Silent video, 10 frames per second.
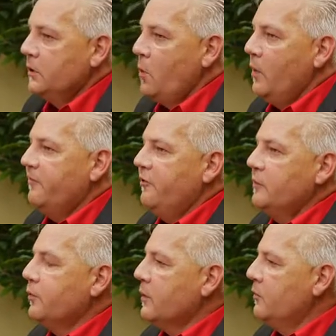what
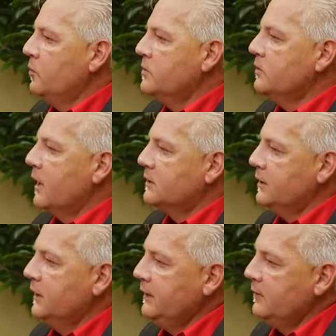footprint would you like
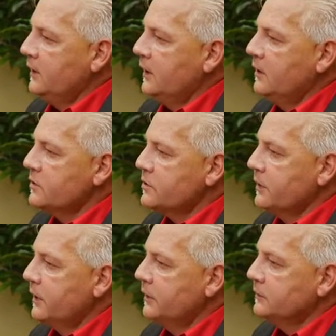to leave in the industry?